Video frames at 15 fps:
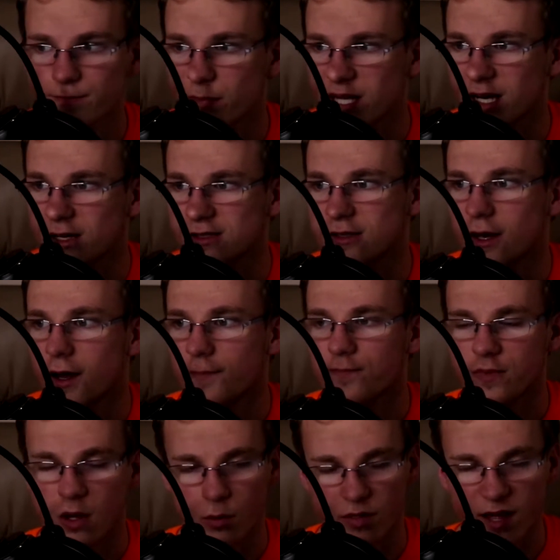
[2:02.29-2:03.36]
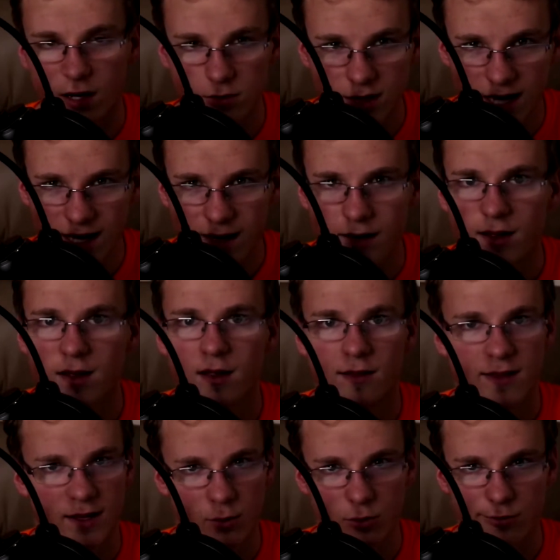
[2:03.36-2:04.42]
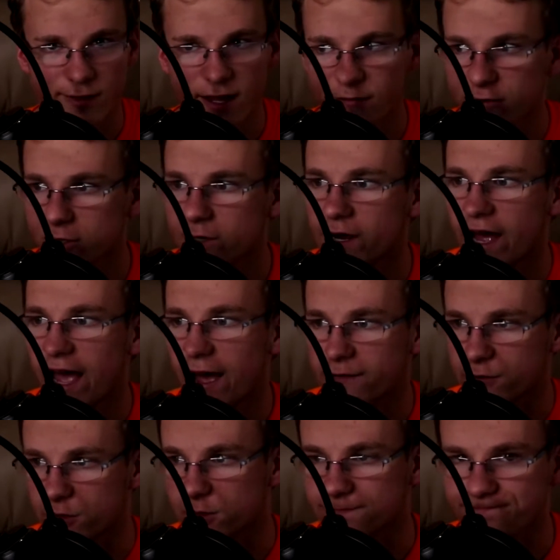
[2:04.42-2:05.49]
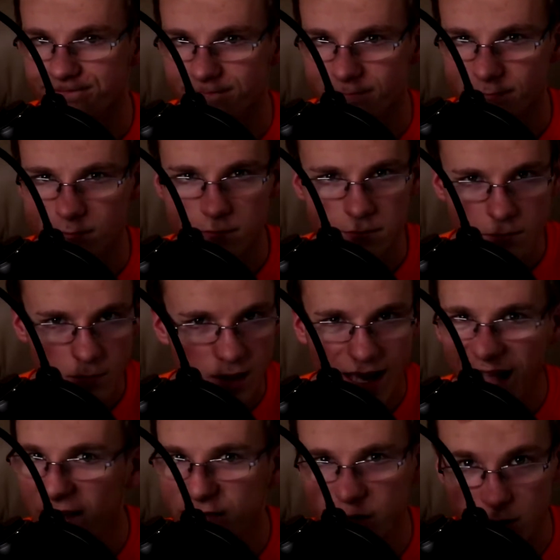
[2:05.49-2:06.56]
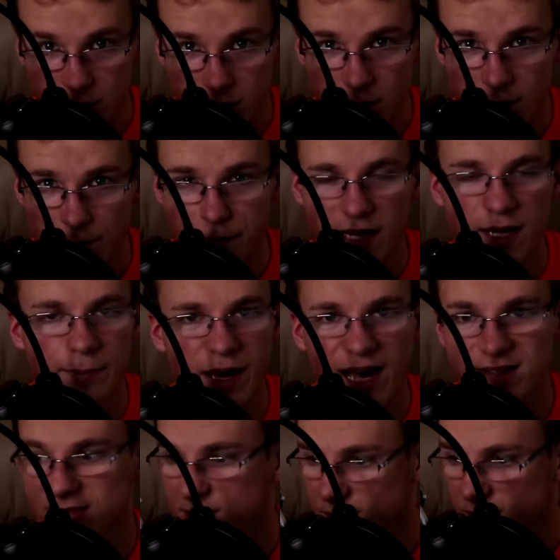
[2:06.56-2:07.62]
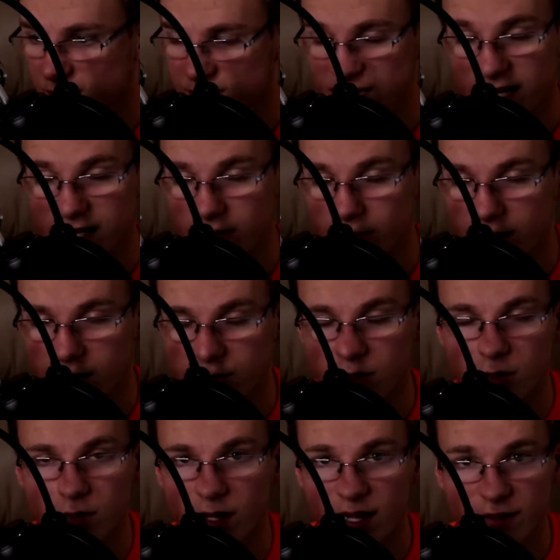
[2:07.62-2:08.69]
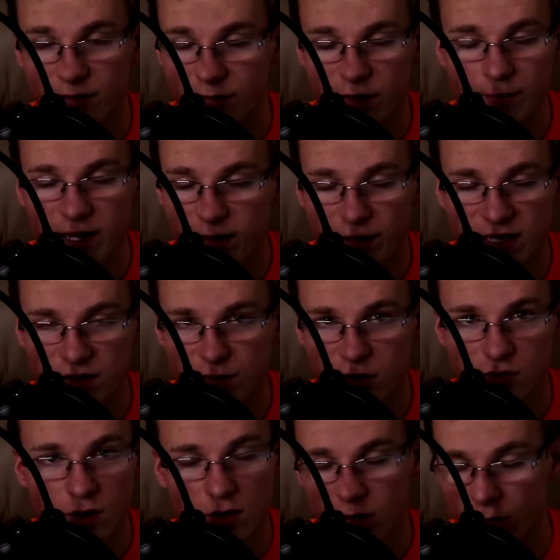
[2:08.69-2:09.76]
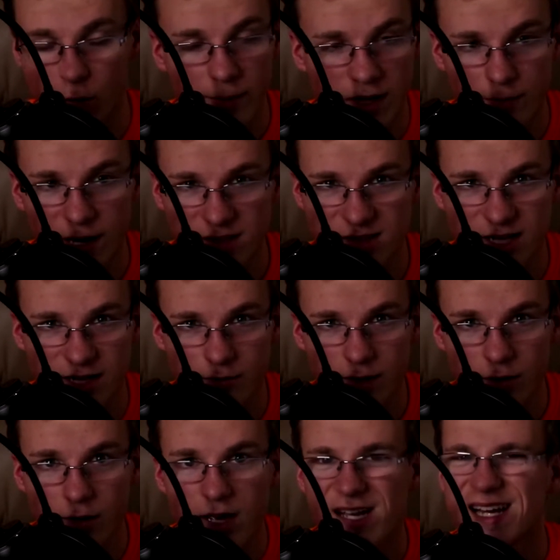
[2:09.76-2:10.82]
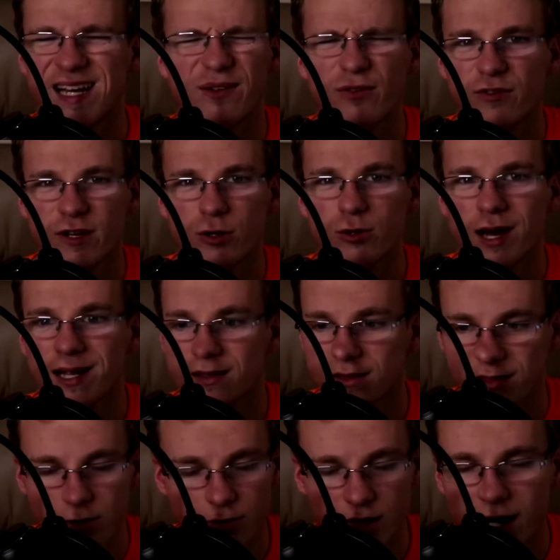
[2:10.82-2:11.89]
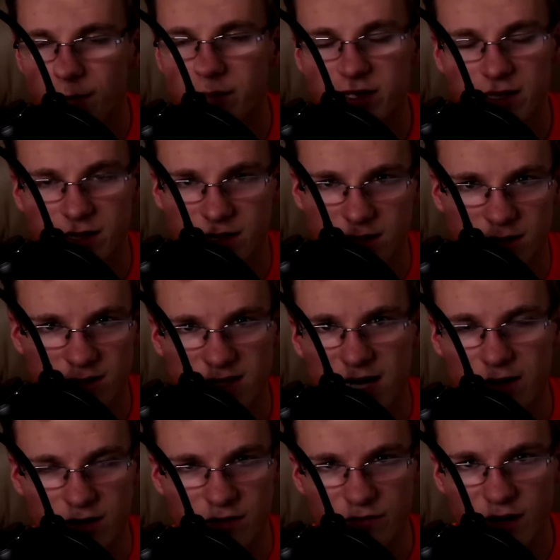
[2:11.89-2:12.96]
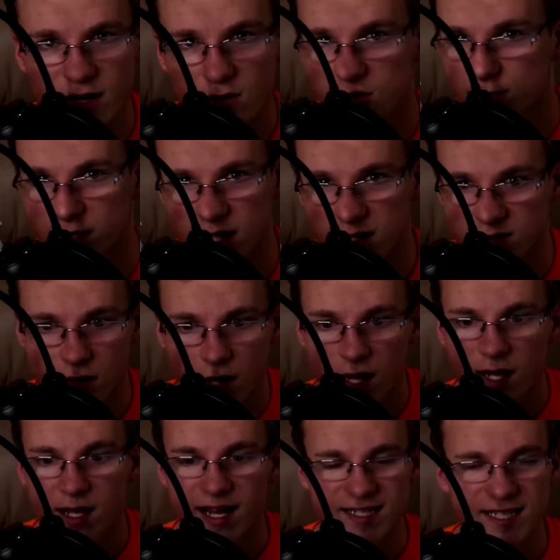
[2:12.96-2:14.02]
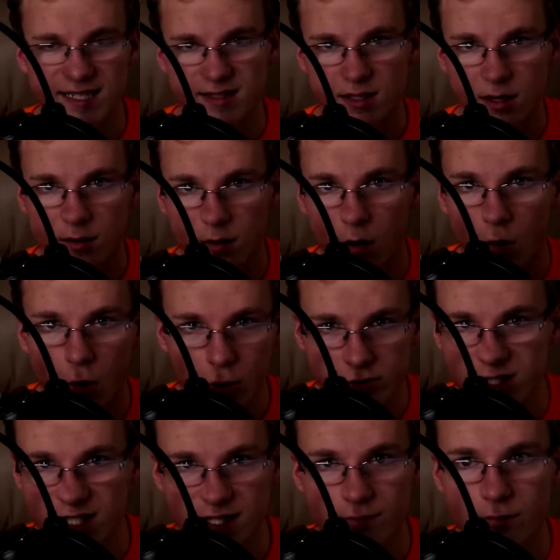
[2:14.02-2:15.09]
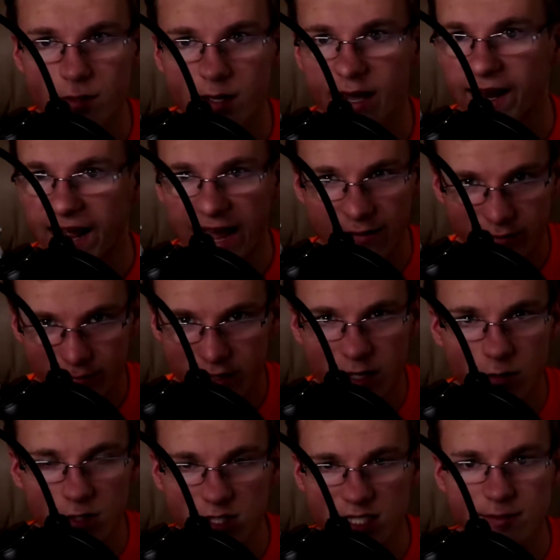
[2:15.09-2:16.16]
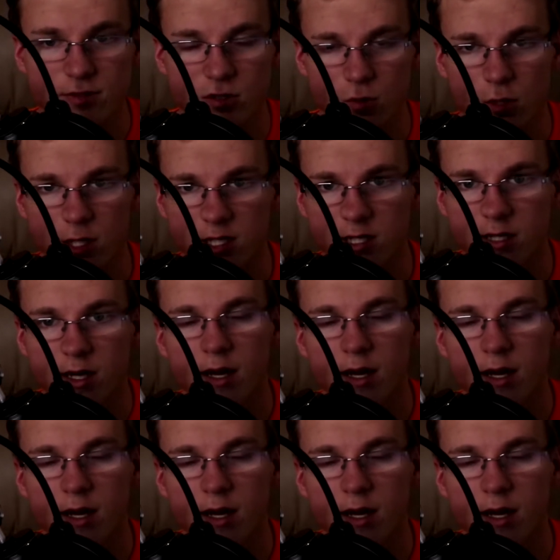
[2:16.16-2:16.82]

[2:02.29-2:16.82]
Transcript: because without that, they will never, ever, ever make it past the second round. Even if they make it past the first round, they won't make it past the second round. And even if they do that, they're not making it into the Stanley Cup Finals, because it takes a whole team and everybody on the team to work.